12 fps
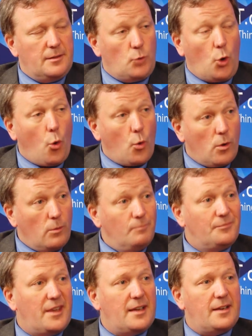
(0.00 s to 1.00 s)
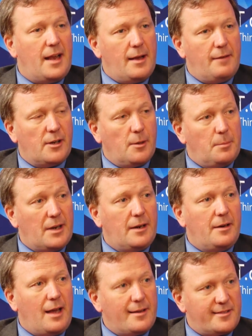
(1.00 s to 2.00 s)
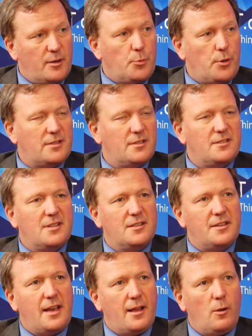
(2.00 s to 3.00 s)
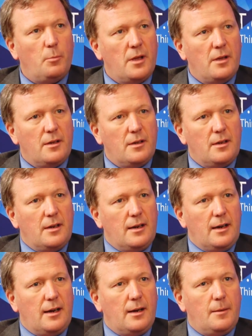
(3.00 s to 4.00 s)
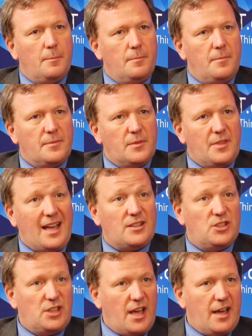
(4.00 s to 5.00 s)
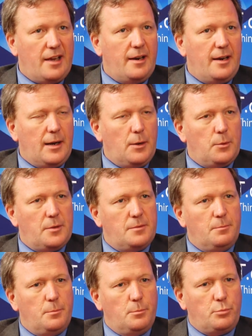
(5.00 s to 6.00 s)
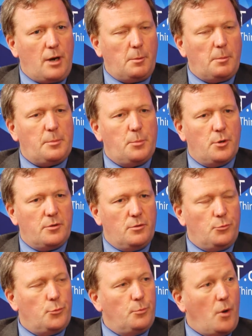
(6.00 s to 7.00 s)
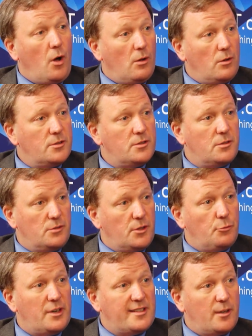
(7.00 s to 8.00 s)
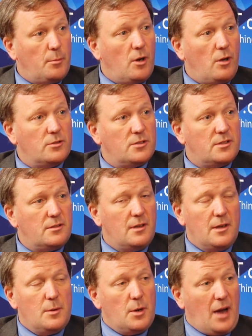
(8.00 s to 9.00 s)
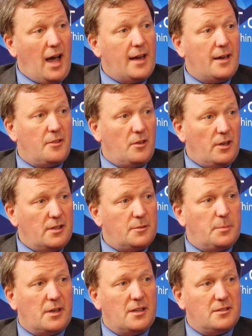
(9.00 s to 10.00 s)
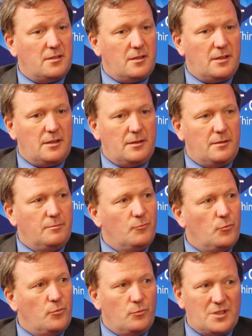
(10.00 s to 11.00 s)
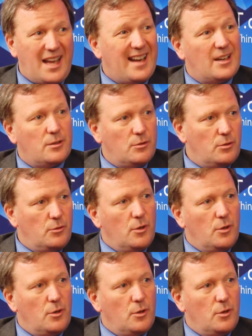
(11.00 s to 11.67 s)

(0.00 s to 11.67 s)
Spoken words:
local, and having a big national presence doesn't help. That said, I would probably put the malls, regional malls, high on the list because of the tenant